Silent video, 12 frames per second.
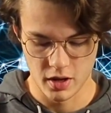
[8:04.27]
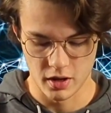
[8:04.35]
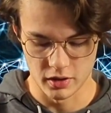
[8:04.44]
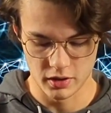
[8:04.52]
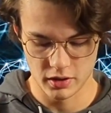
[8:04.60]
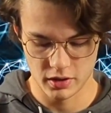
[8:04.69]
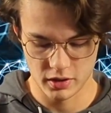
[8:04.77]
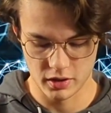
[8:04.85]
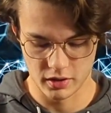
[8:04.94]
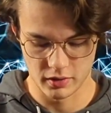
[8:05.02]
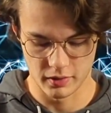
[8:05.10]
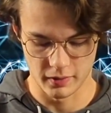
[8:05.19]
This is
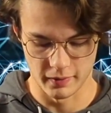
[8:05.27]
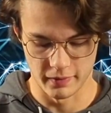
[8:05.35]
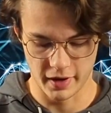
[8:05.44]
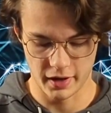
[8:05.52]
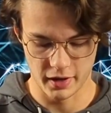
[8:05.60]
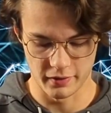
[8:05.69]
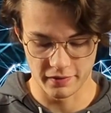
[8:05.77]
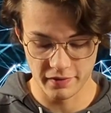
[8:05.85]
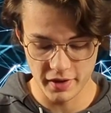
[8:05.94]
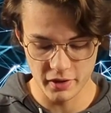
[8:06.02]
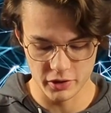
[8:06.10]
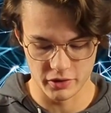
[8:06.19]
it
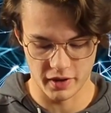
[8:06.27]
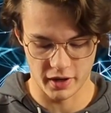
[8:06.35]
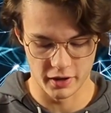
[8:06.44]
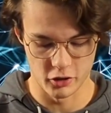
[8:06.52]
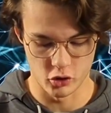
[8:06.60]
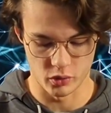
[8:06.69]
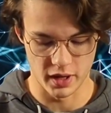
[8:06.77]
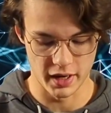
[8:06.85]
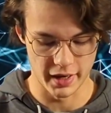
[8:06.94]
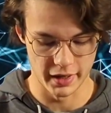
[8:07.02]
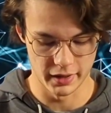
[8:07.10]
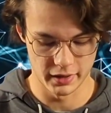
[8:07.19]
feels very
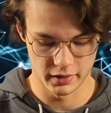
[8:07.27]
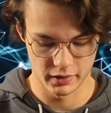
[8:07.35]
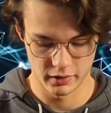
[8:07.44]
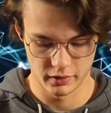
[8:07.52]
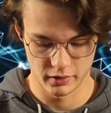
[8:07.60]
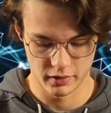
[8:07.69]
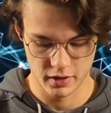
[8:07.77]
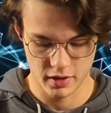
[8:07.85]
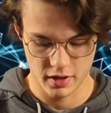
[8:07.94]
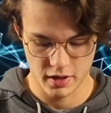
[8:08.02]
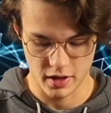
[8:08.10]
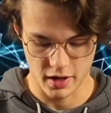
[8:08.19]
dry
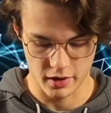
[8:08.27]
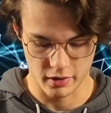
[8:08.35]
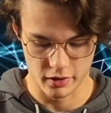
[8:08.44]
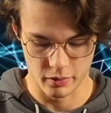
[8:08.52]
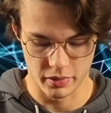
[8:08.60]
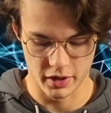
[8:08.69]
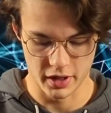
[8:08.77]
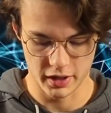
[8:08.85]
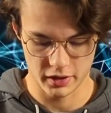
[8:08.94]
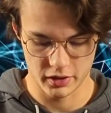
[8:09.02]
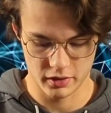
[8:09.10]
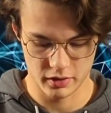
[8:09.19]
out of the
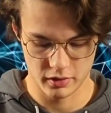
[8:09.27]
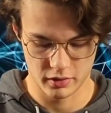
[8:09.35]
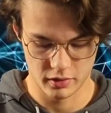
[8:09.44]
box.